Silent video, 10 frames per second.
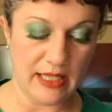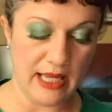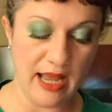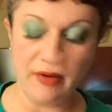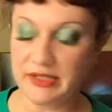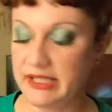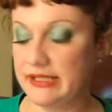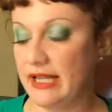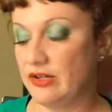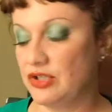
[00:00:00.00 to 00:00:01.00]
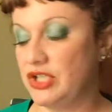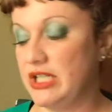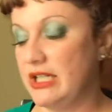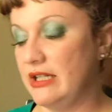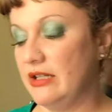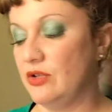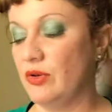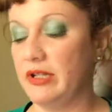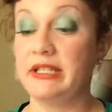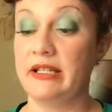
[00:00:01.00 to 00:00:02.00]
how is this energy
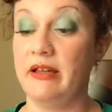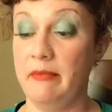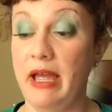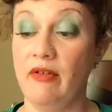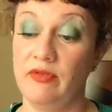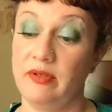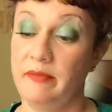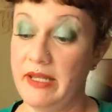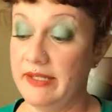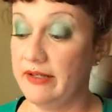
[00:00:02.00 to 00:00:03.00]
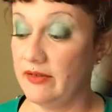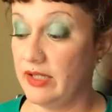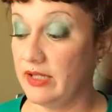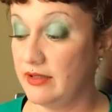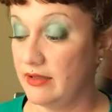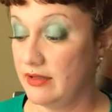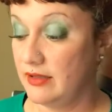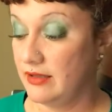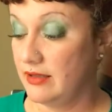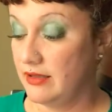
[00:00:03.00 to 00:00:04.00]
going to come out, basically?
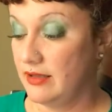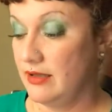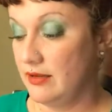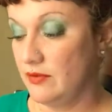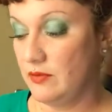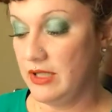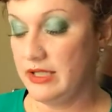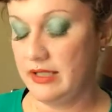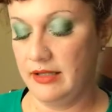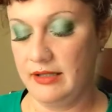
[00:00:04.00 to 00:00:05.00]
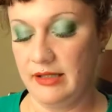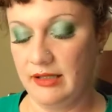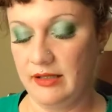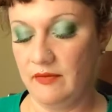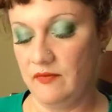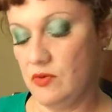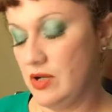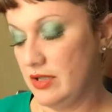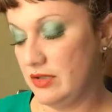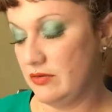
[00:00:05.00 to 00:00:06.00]
What is the Six of
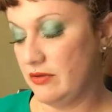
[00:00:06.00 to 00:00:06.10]
Wands